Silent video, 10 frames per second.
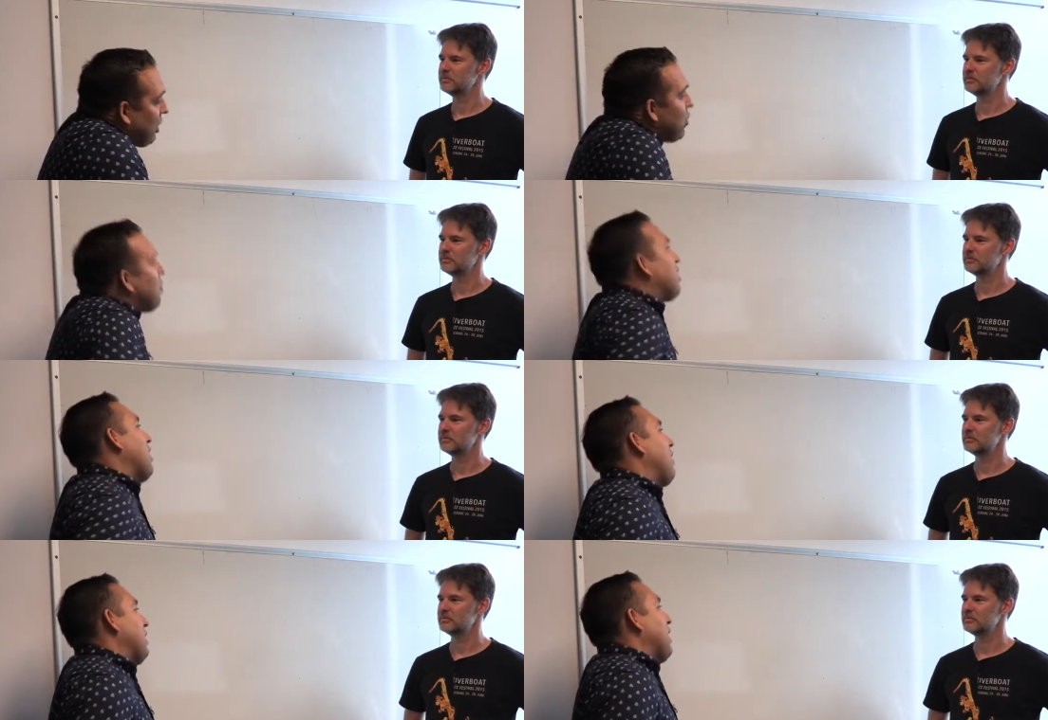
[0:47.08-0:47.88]
Speaker 1: new
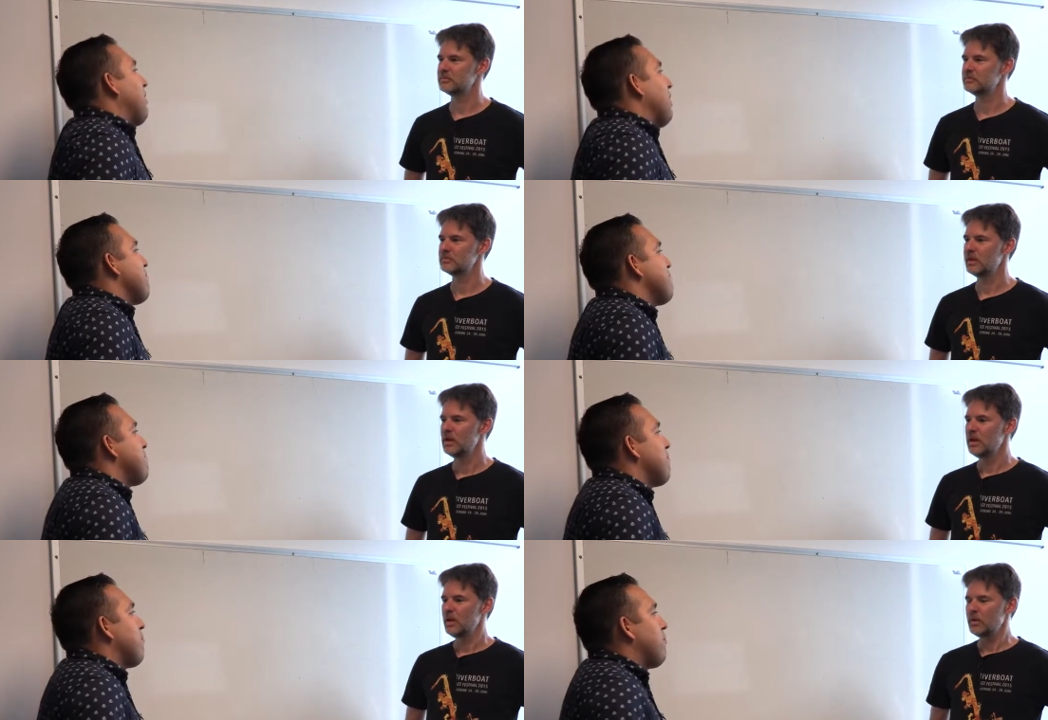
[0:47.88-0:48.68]
stuff that's coming up?
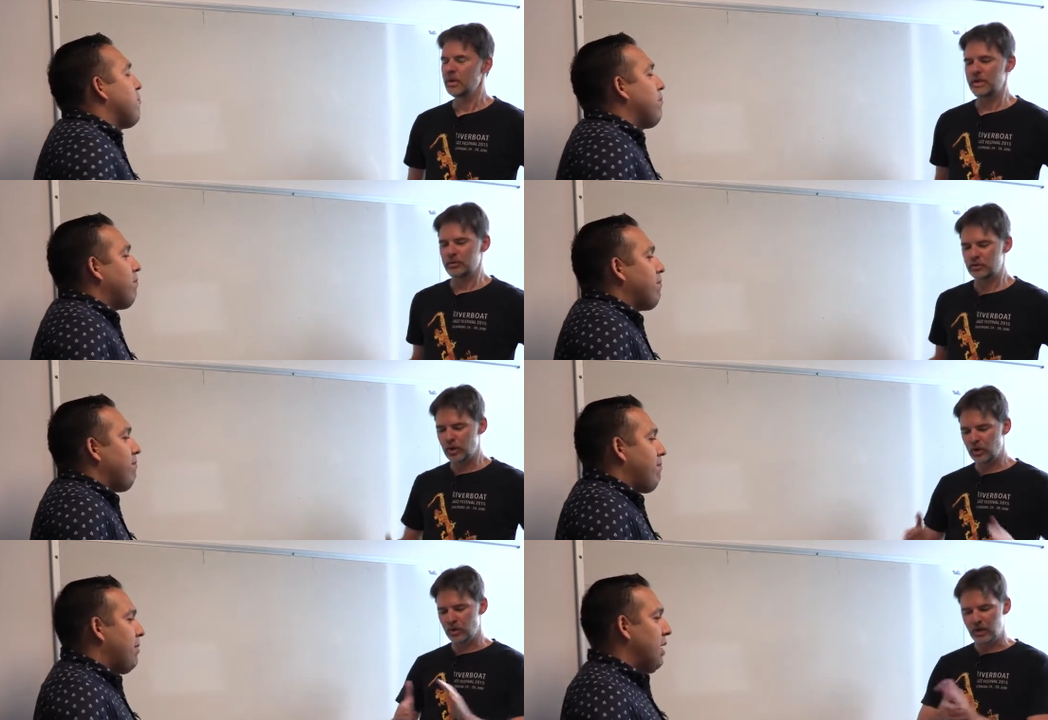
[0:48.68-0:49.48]
Well,
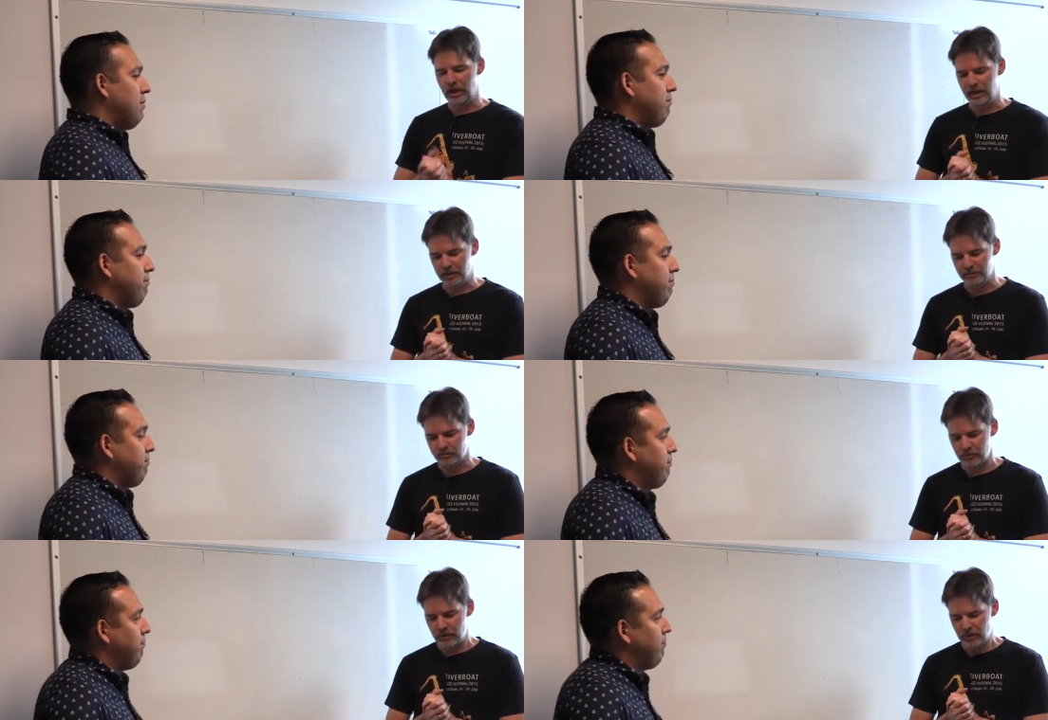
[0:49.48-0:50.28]
so
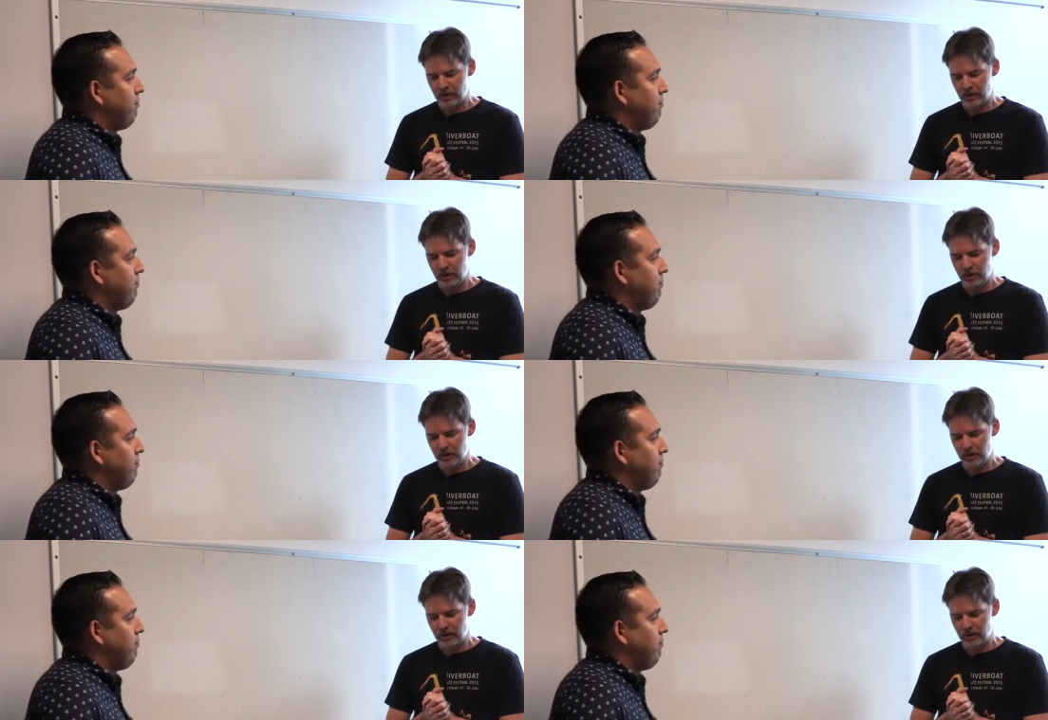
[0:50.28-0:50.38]
um,